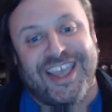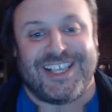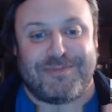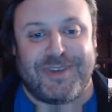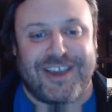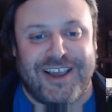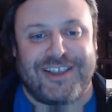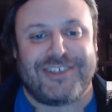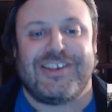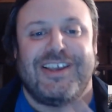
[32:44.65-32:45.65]
is
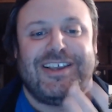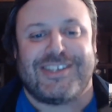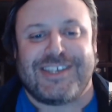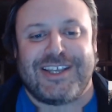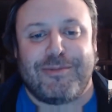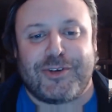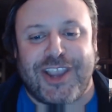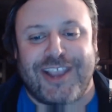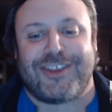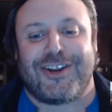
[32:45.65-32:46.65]
because CW
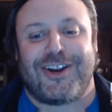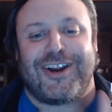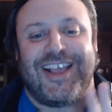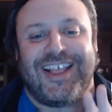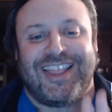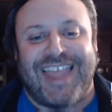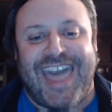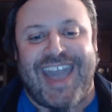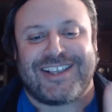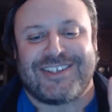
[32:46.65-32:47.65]
Chanter
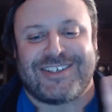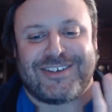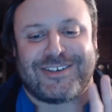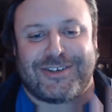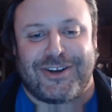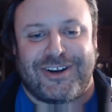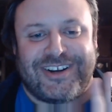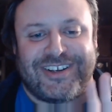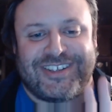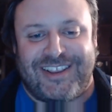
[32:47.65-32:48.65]
lacks
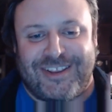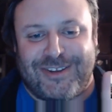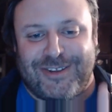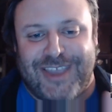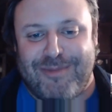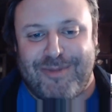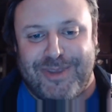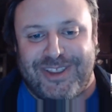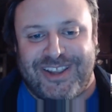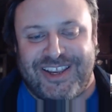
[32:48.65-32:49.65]
certain technical
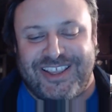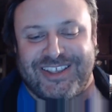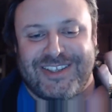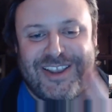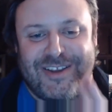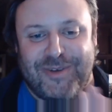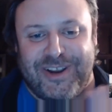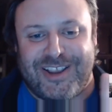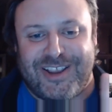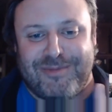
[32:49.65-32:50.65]
capabilities
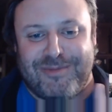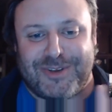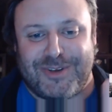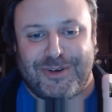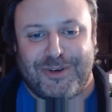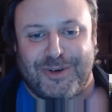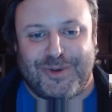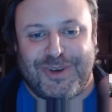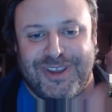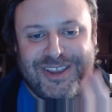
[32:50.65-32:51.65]
when it comes to
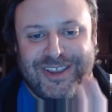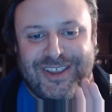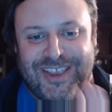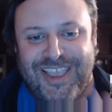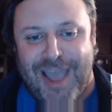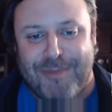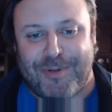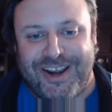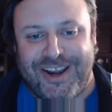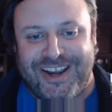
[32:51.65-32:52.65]

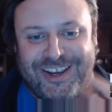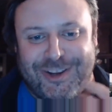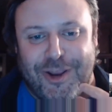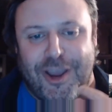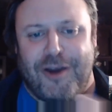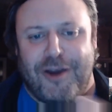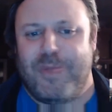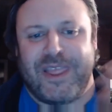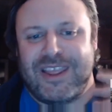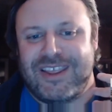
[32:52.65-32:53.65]
operating, you know,
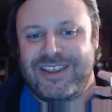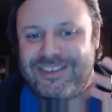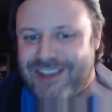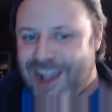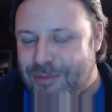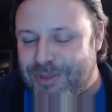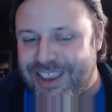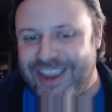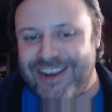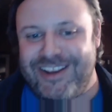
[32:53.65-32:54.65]

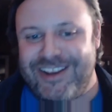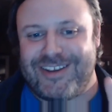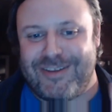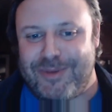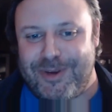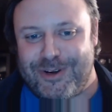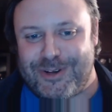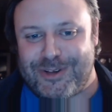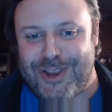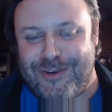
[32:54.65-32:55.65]
complicated computer
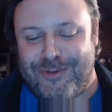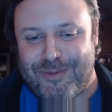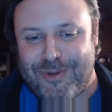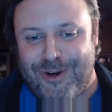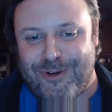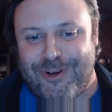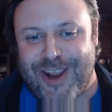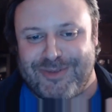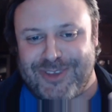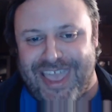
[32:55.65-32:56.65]
software
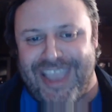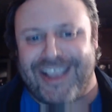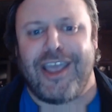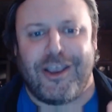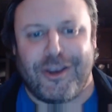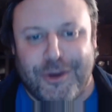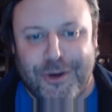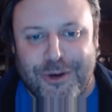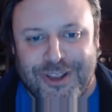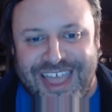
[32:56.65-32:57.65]
programs like
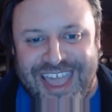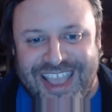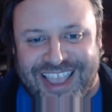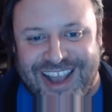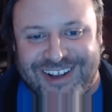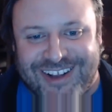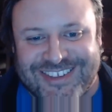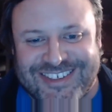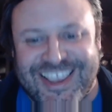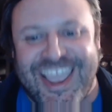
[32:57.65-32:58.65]
Google Hangouts